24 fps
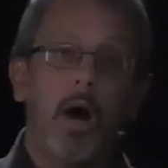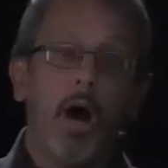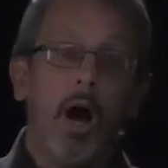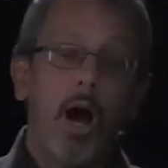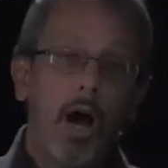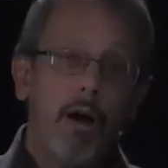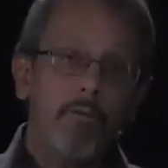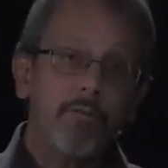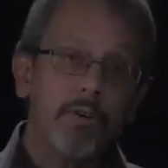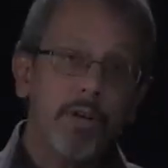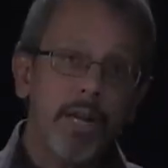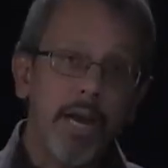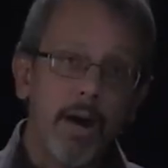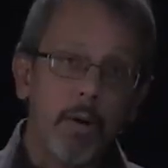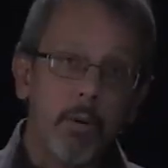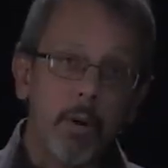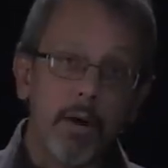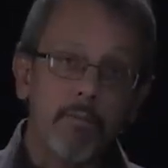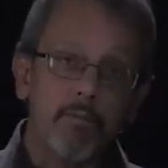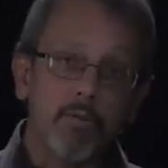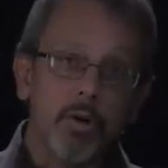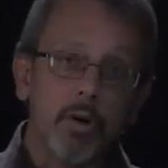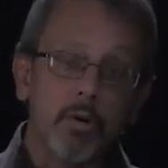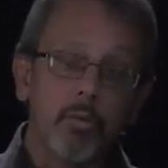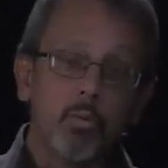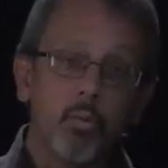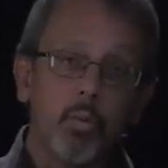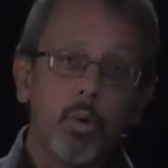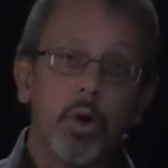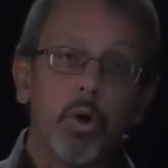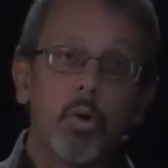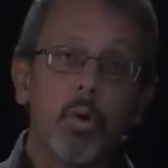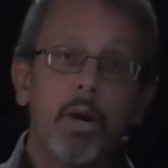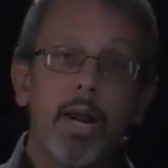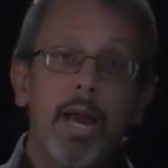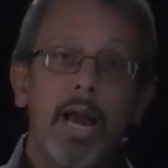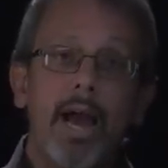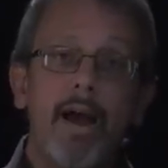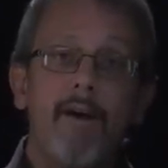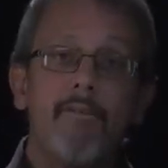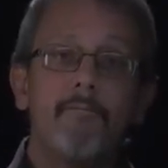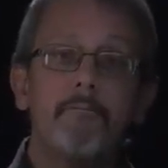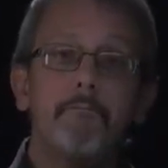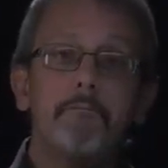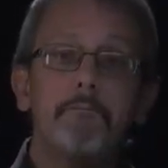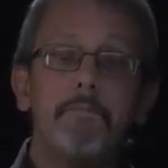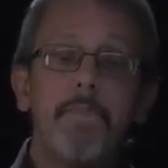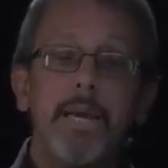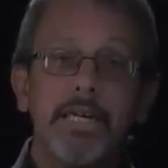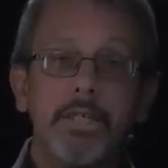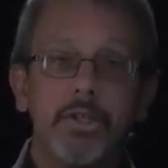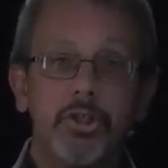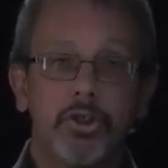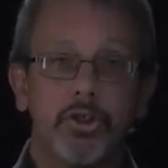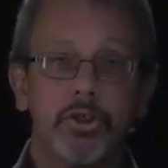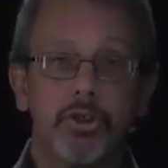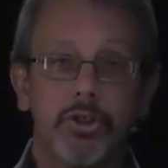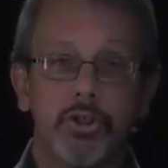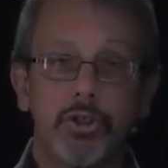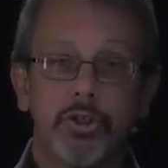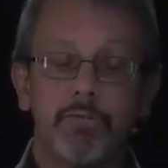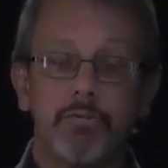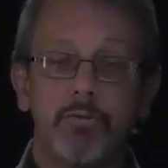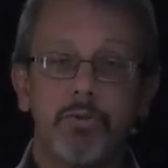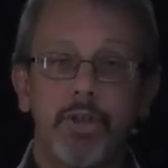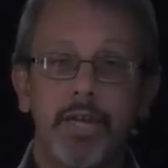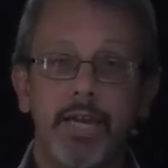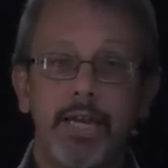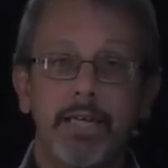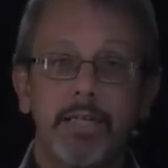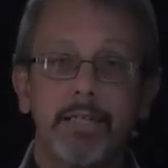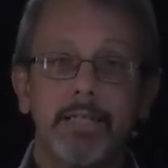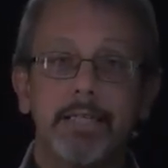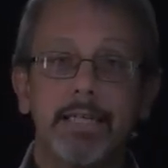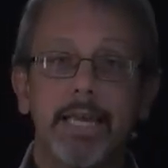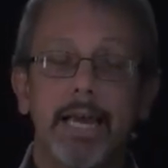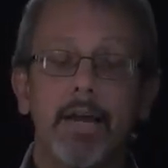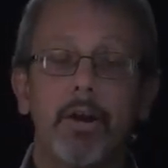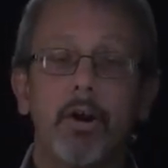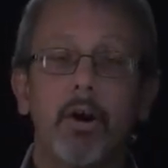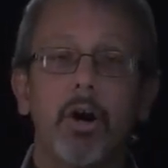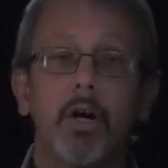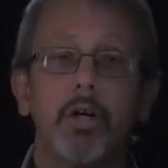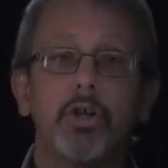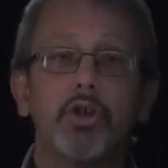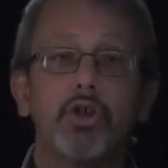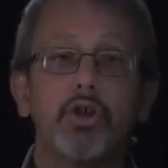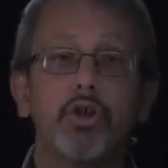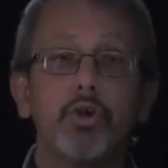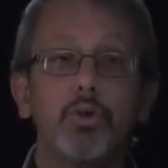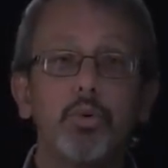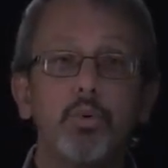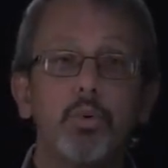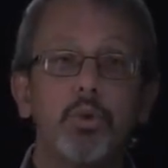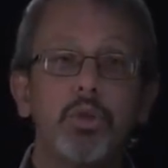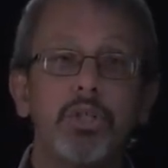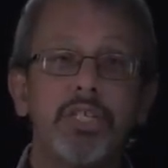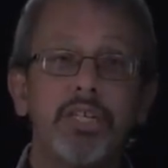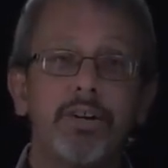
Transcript: Often, however, we're going to have mixtures of things that are two